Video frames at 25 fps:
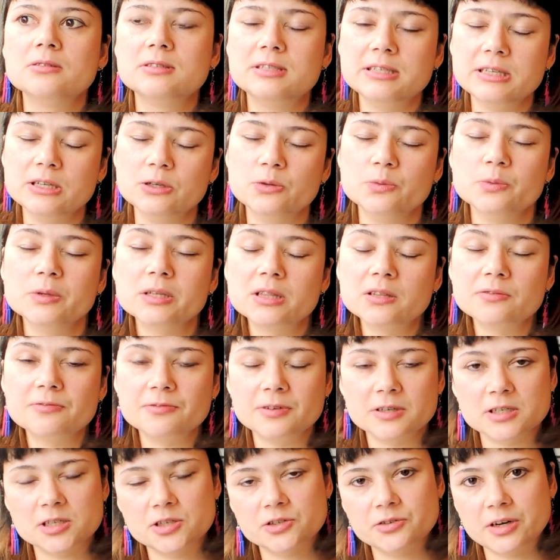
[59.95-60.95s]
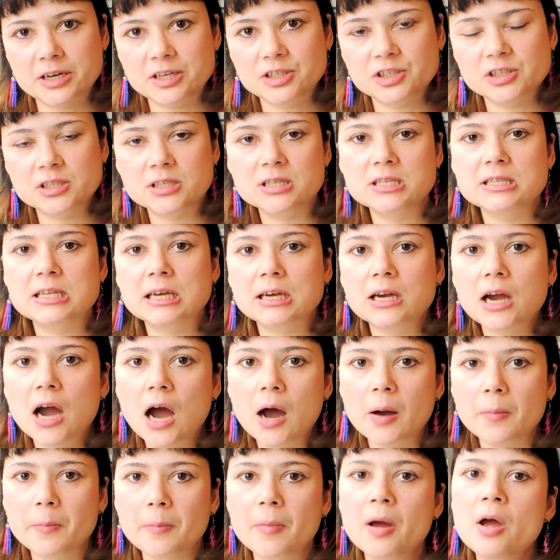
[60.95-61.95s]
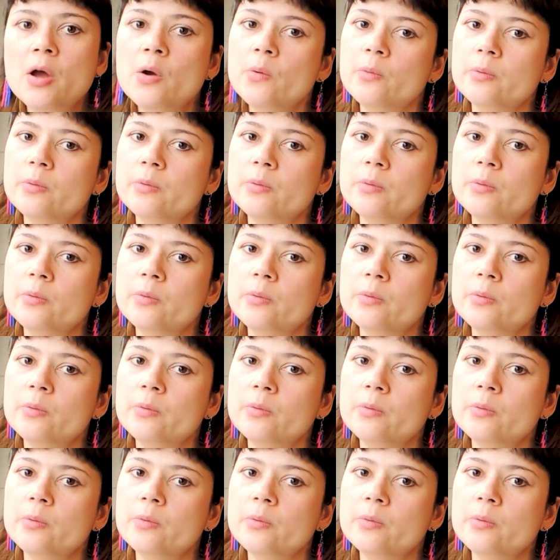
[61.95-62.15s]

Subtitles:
deal with the frustrations that come